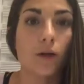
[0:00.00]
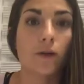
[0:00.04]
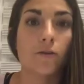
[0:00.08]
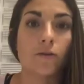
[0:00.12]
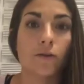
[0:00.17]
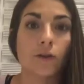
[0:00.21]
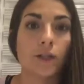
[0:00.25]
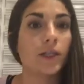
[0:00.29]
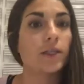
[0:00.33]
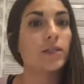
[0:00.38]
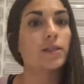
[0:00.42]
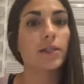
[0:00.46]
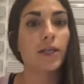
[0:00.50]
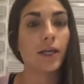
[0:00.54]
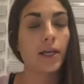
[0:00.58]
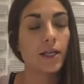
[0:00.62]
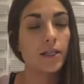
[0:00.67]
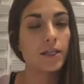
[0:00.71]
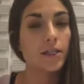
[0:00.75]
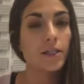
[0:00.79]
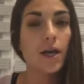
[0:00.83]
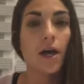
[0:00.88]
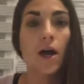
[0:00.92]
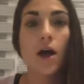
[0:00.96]
worked for these
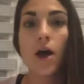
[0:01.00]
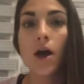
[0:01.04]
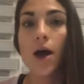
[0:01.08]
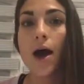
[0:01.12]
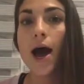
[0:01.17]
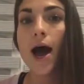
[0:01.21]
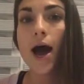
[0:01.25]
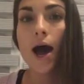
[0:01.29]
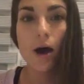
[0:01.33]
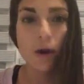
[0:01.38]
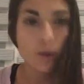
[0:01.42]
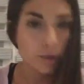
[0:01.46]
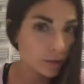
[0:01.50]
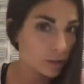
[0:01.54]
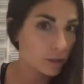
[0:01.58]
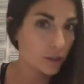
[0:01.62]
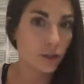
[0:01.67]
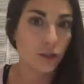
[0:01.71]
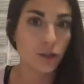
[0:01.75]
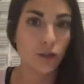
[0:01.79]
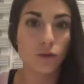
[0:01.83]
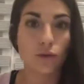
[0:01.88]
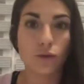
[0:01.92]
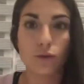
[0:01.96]
kids? What
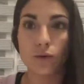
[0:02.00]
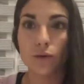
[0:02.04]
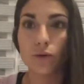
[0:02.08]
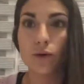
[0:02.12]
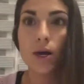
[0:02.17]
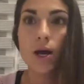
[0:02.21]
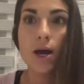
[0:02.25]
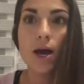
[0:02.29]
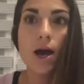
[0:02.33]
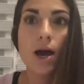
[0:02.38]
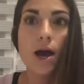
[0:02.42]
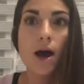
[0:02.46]
did you